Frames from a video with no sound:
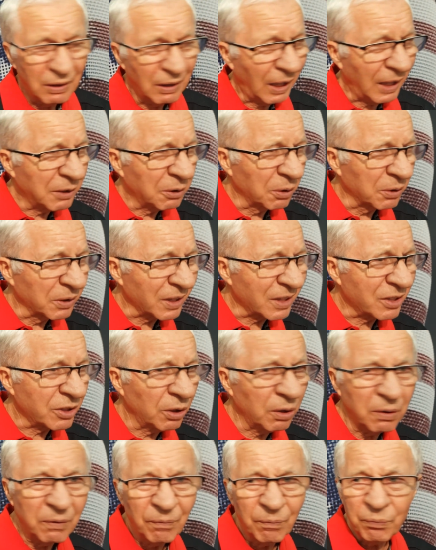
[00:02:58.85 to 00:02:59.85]
I don't think
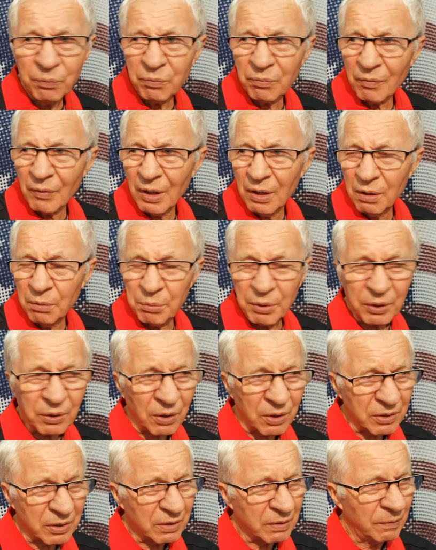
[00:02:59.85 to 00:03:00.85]
so,
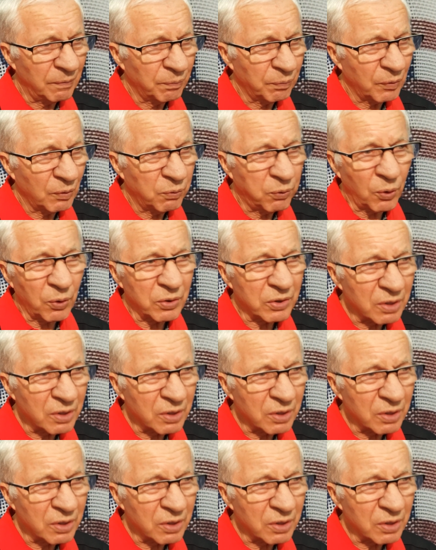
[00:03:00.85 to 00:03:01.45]
because for